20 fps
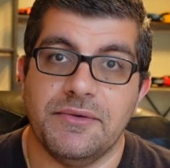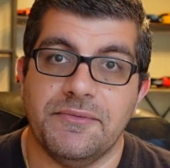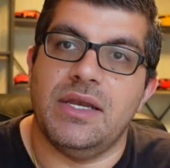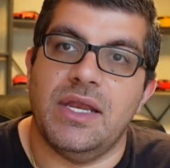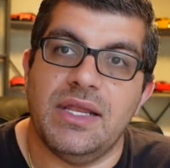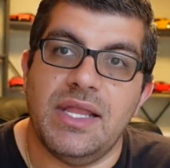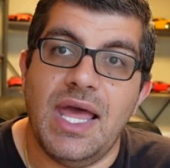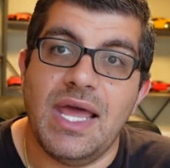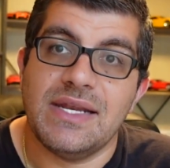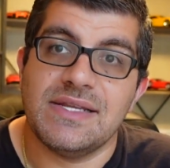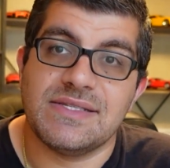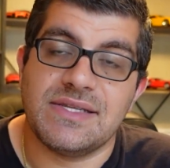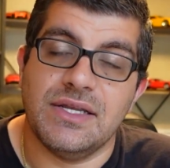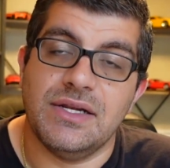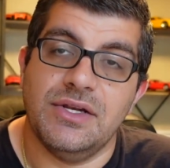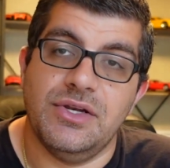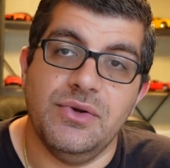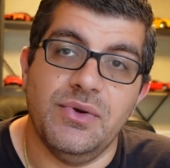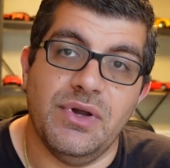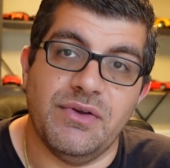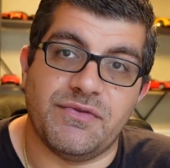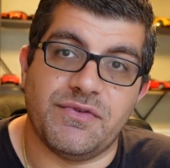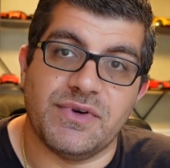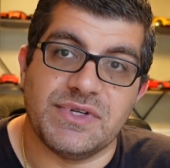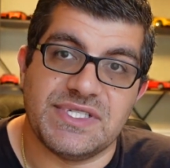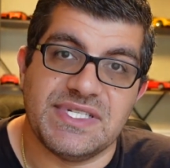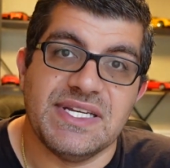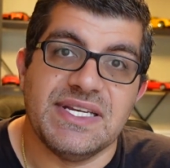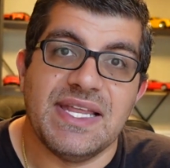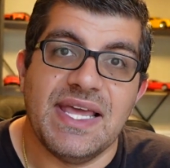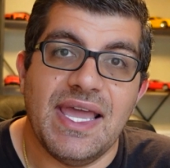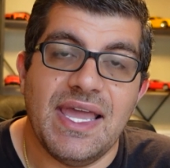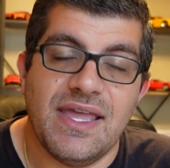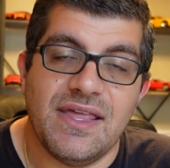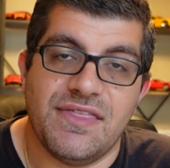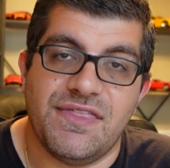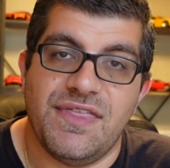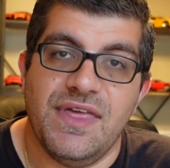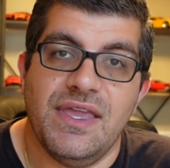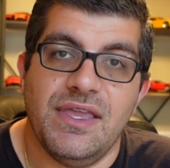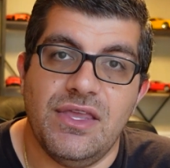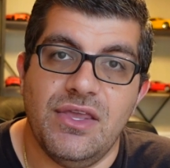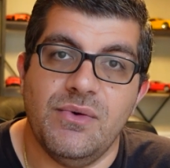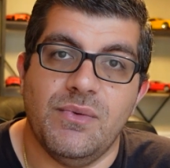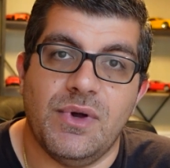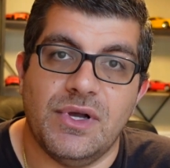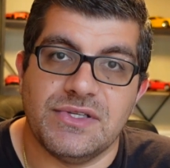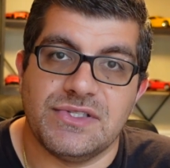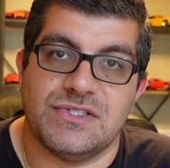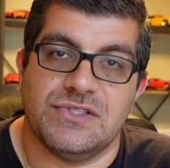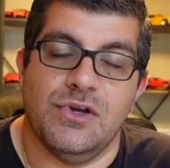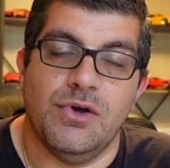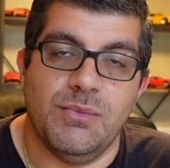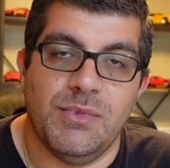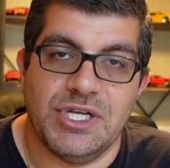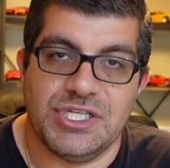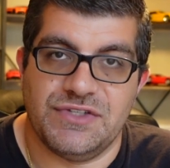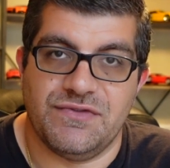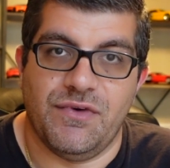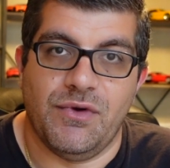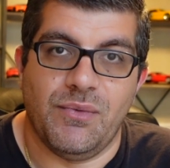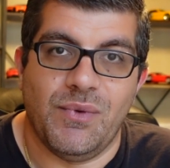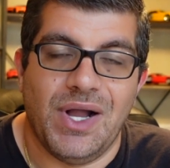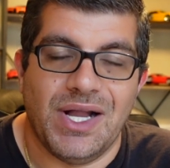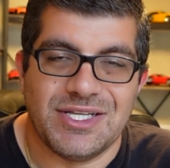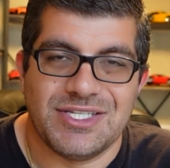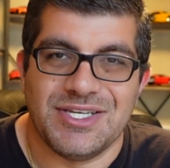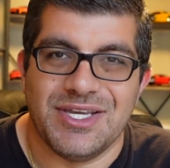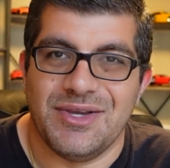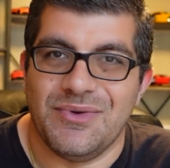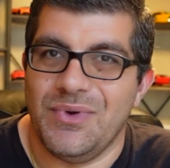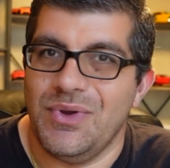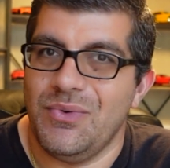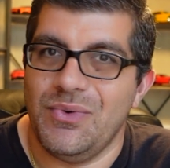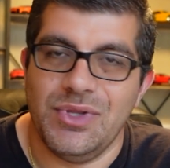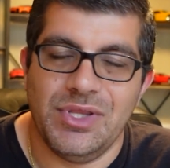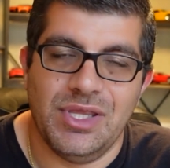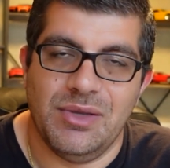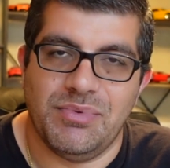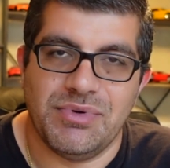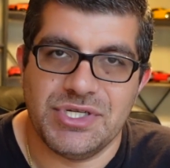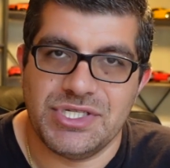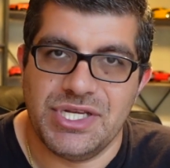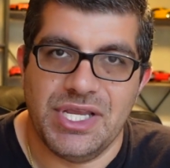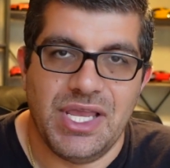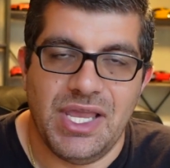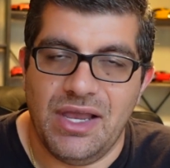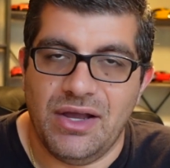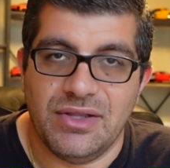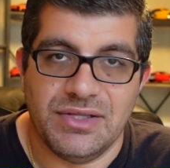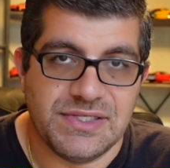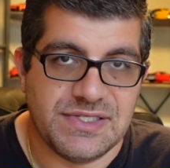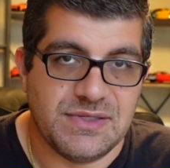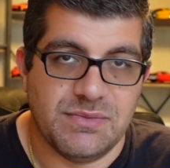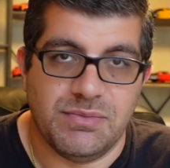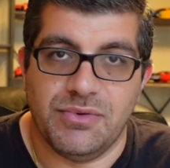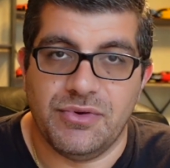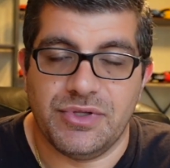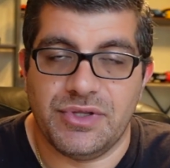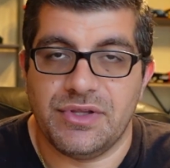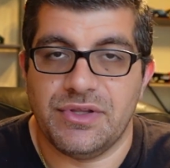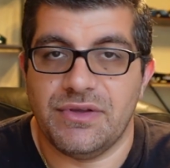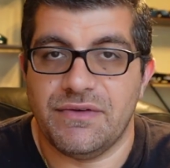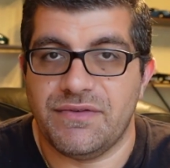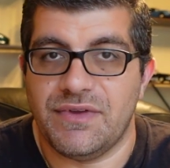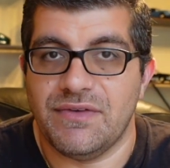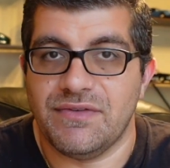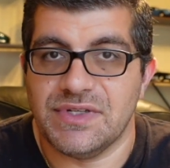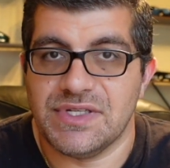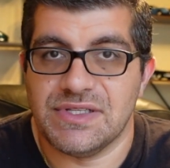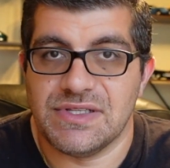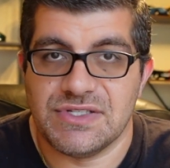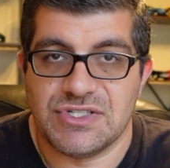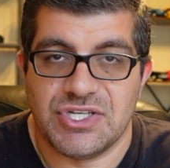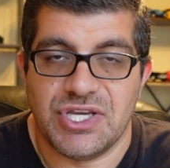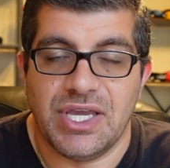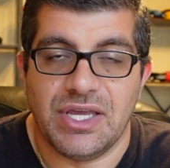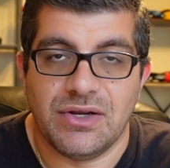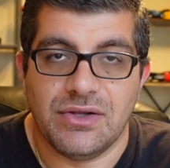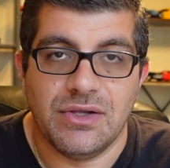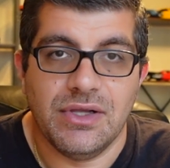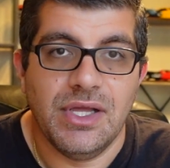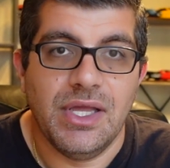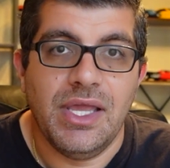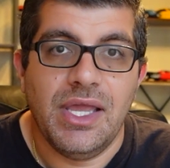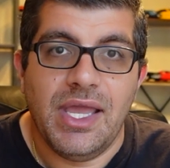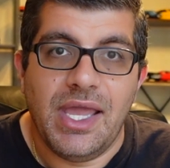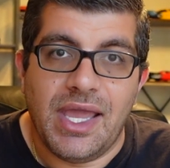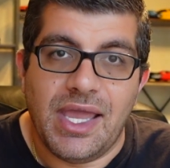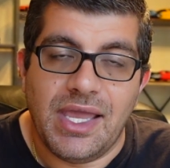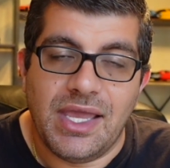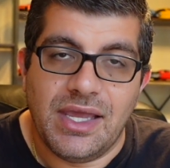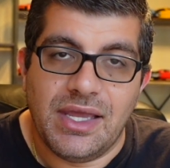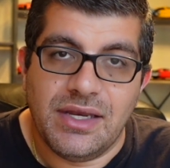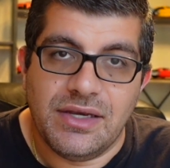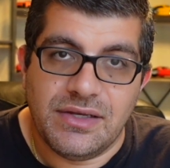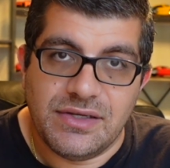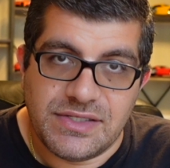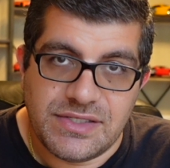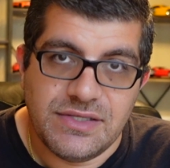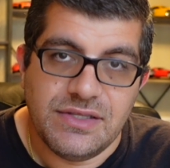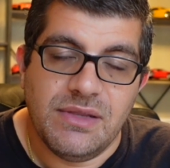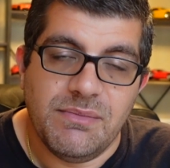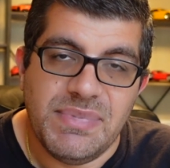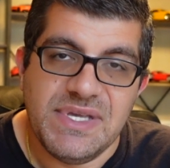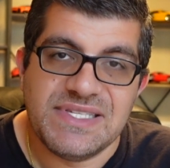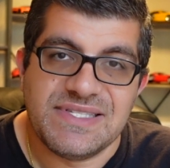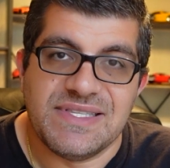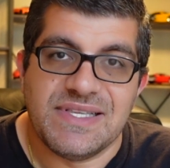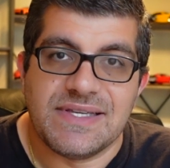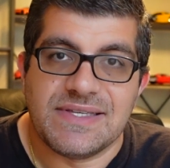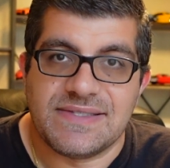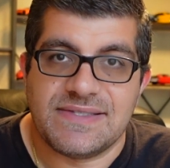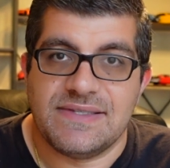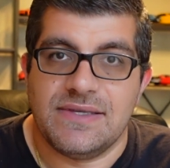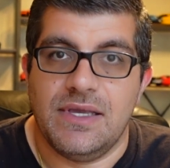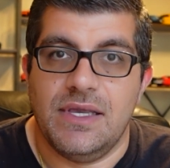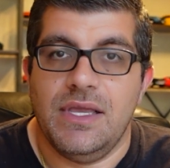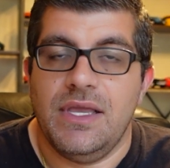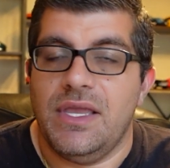Now that is gonna do it for today. Thank you all so much for watching. We really appreciate all the support that you've given to this channel and to the business.